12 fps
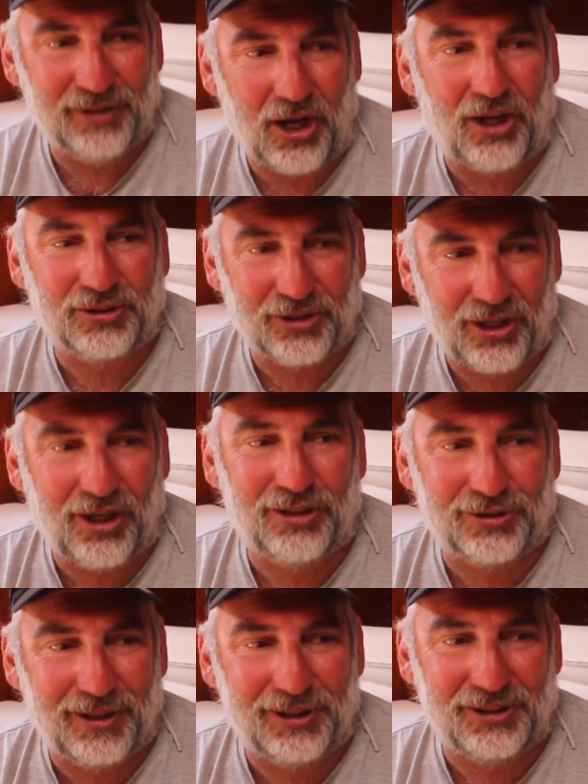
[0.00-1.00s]

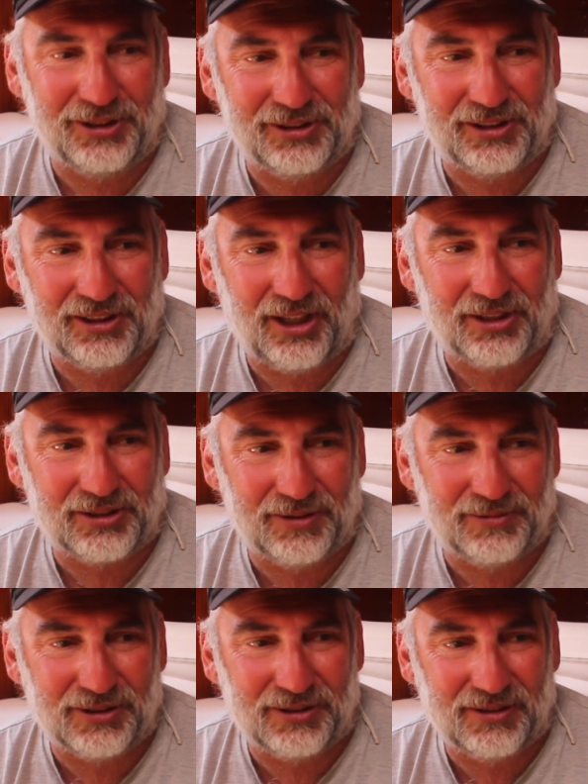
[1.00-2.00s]
Ask questions and ask
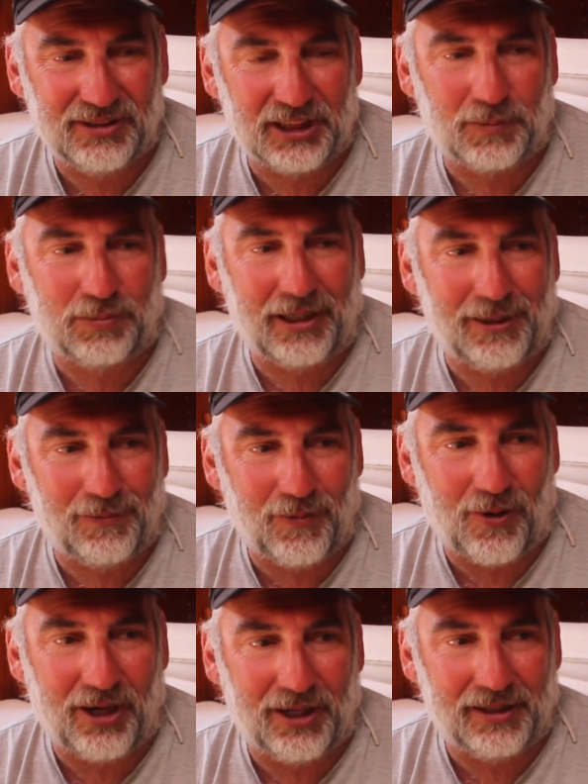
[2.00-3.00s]
them to explain
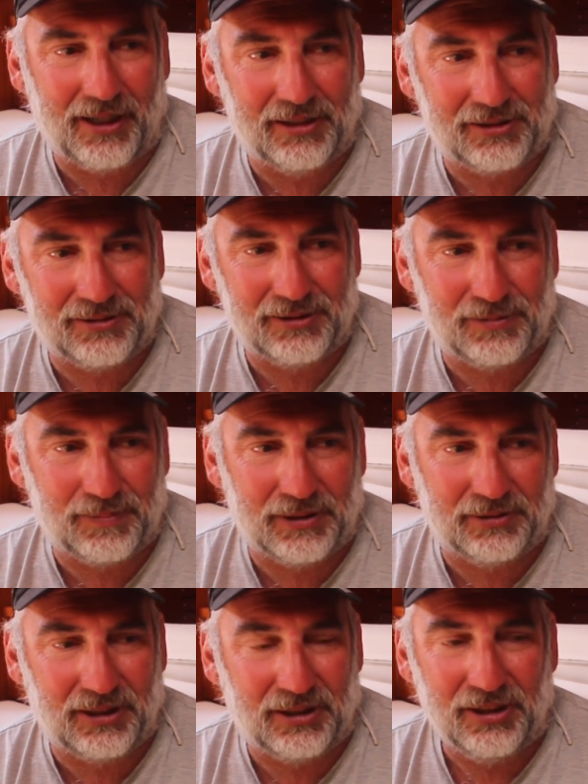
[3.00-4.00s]
why theirs is
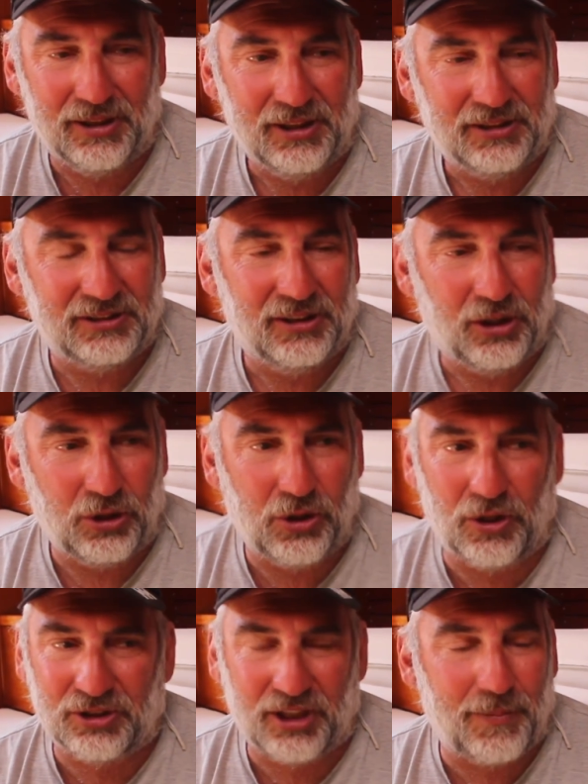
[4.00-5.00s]
built. Yeah. A
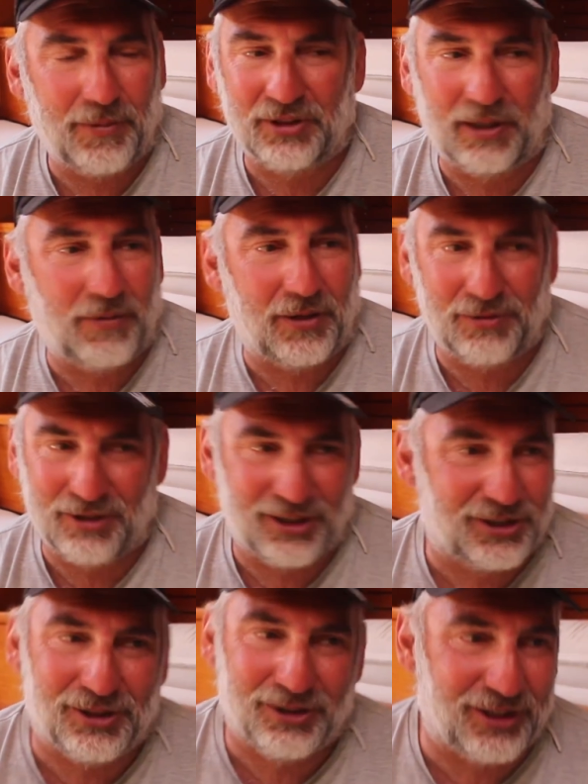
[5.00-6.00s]
lot of sailmakers, they won't
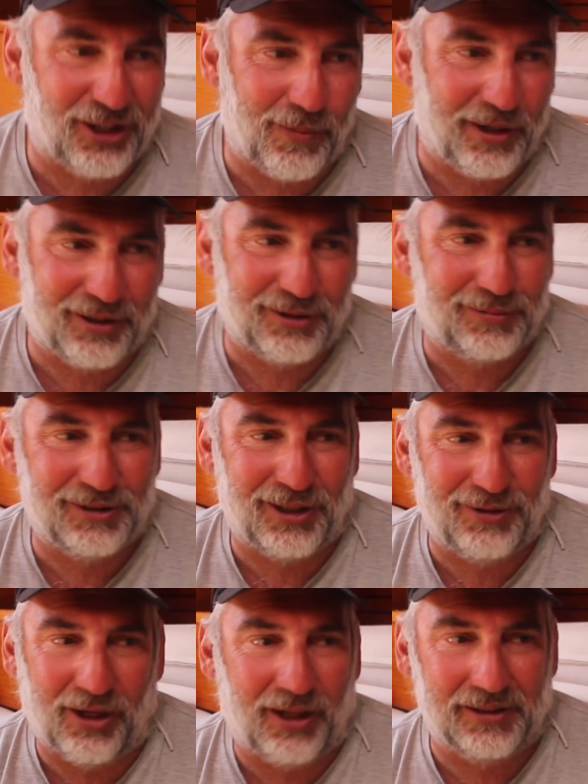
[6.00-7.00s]
diss other sailmakers. We
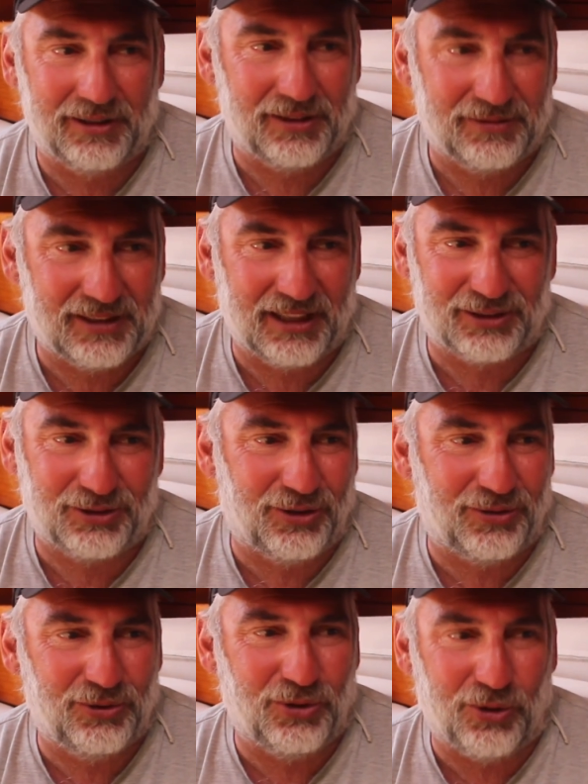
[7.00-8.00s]
don't like, you know, that's
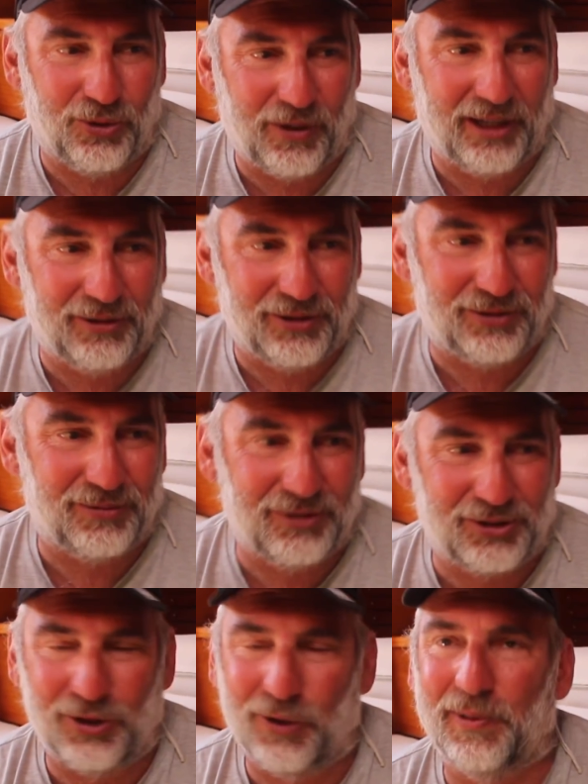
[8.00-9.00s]
not the way we
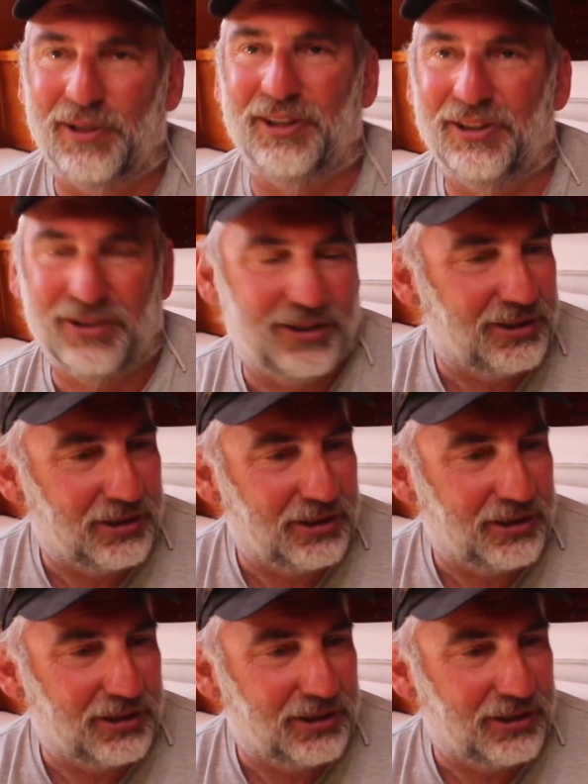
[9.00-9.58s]
should do business.